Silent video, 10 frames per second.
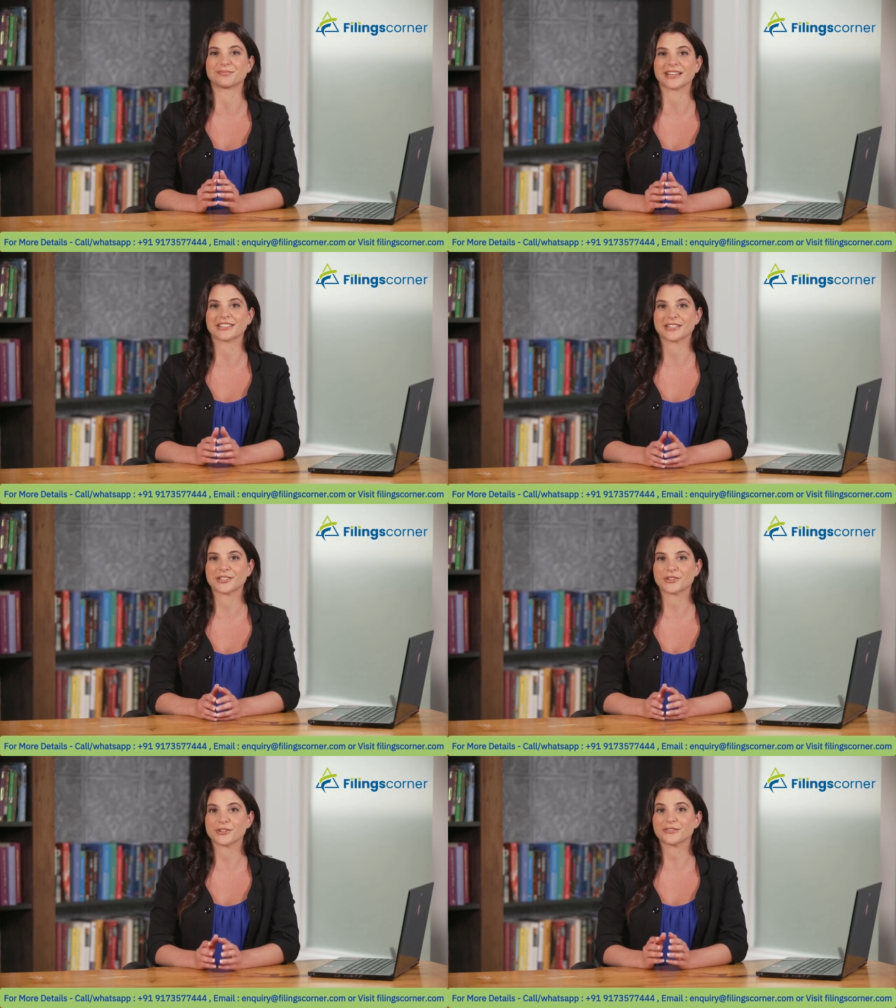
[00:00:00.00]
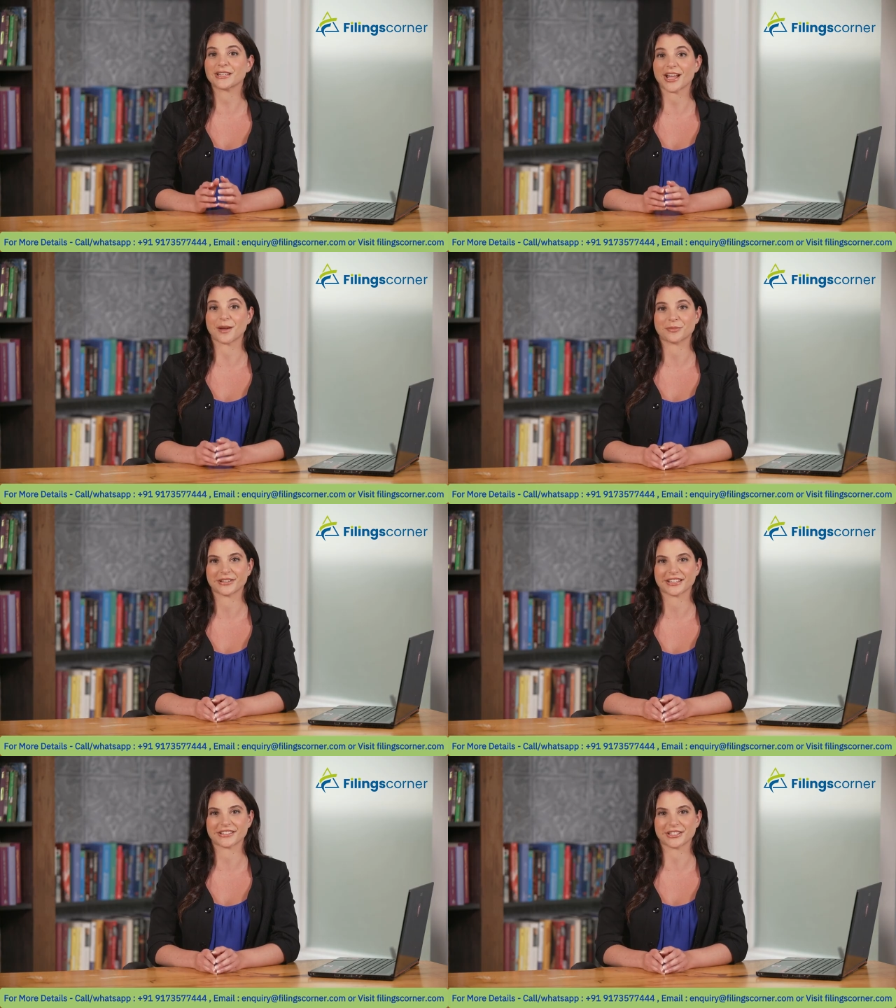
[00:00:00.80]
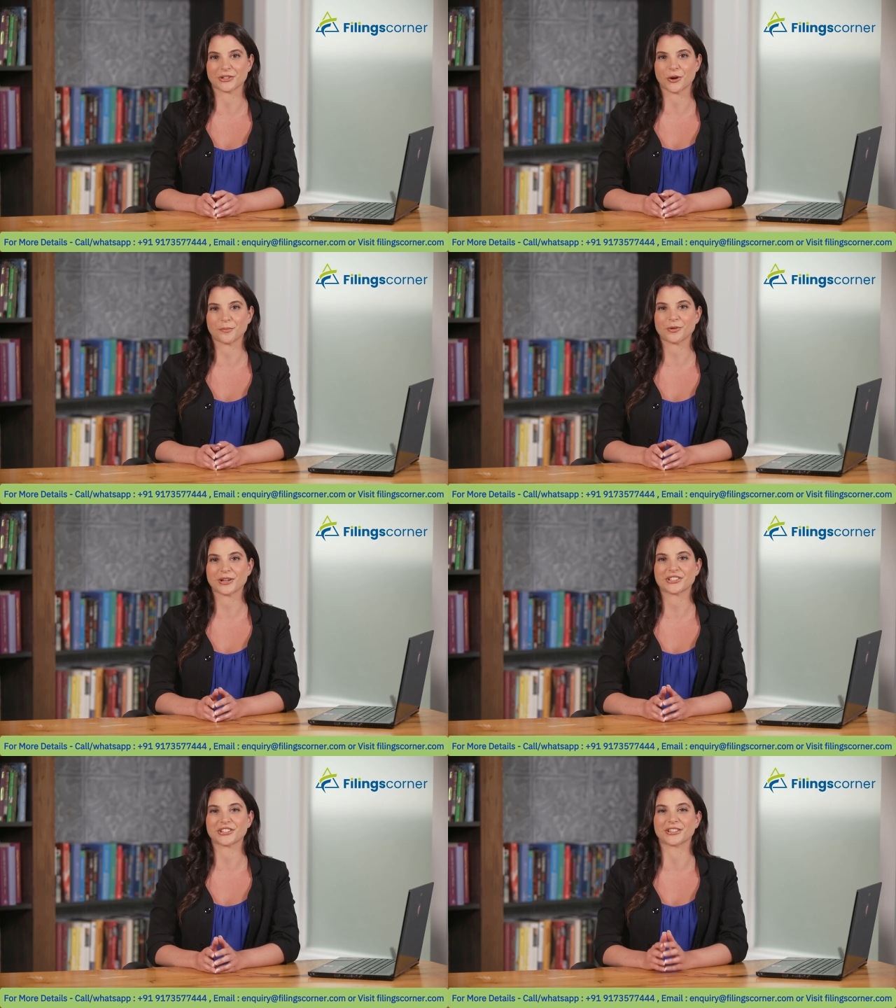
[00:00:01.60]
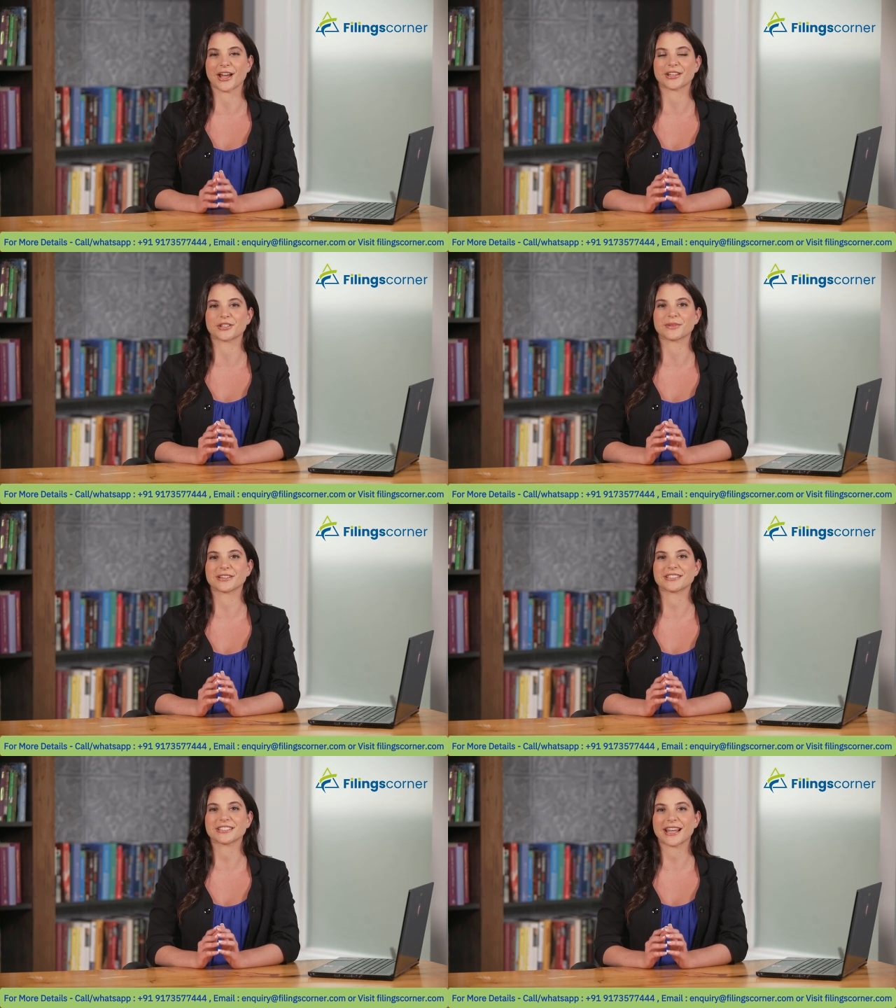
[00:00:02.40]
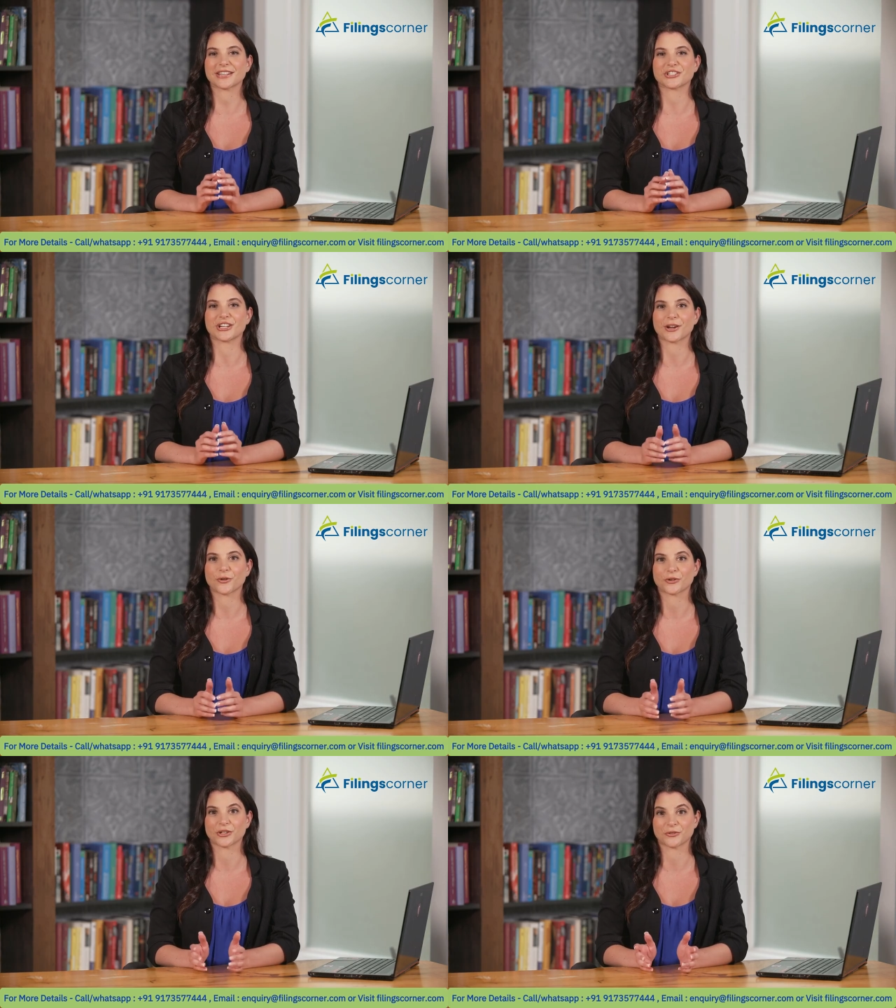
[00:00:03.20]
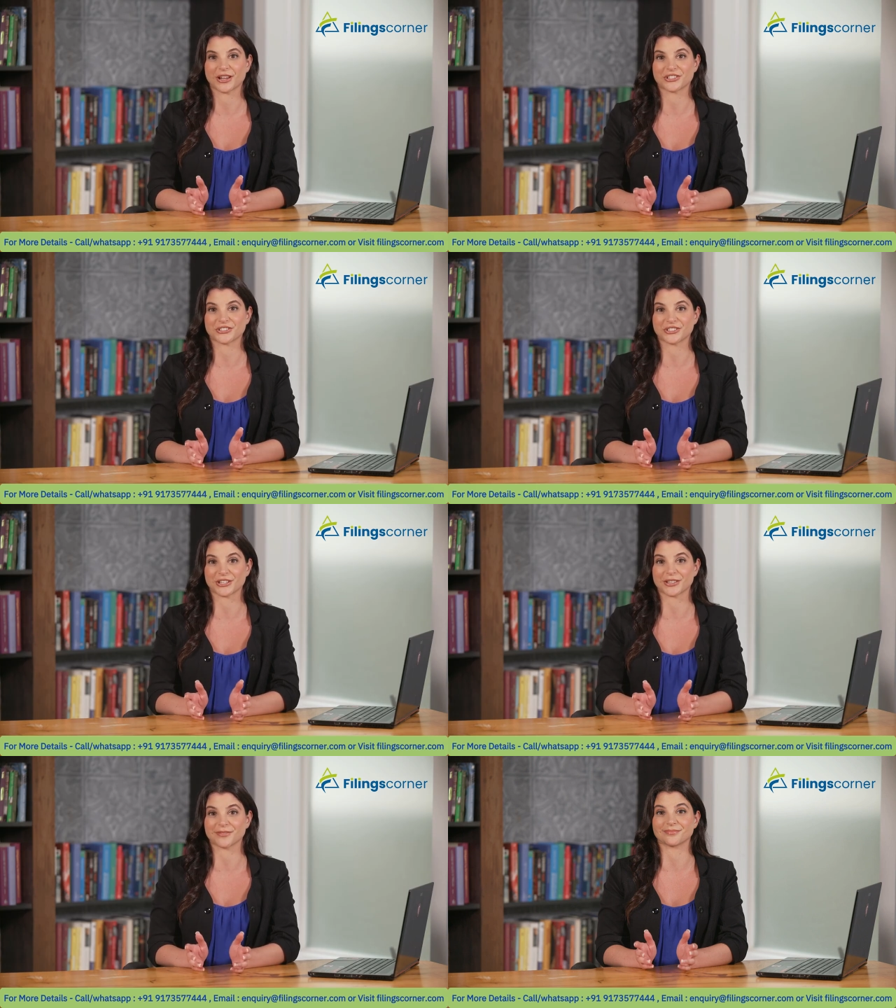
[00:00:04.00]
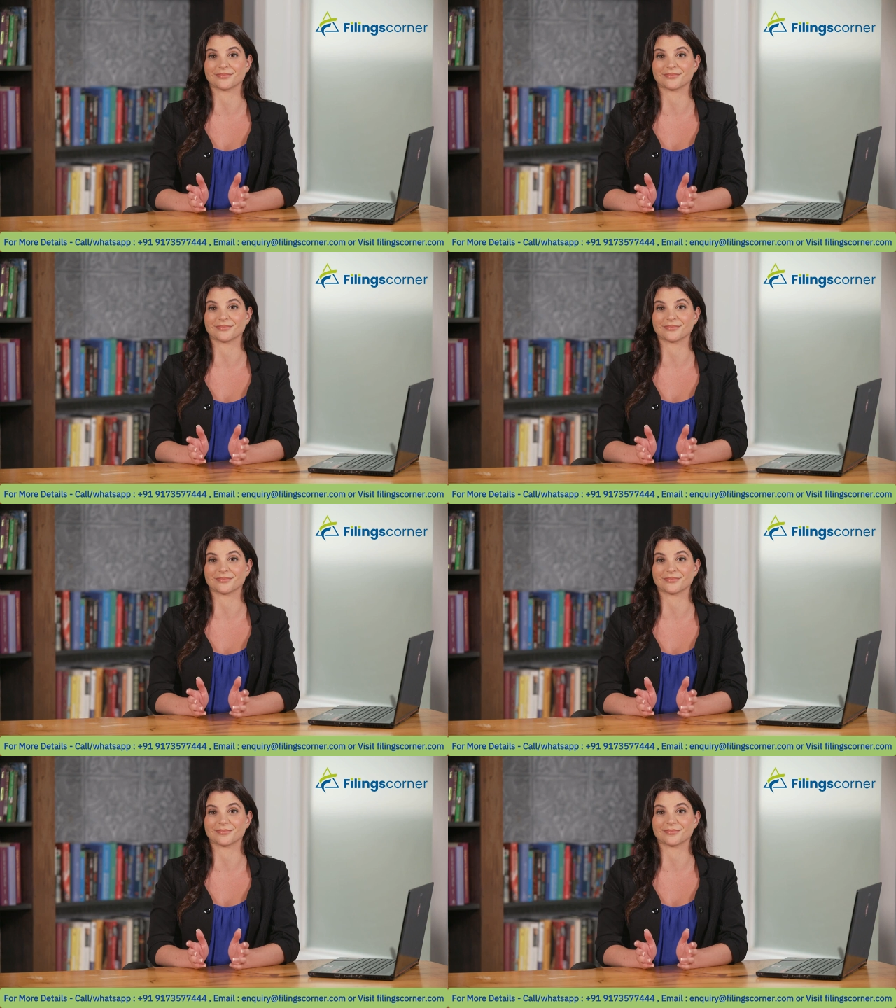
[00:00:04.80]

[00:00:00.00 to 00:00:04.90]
These include the company's incorporation documents and shareholder register,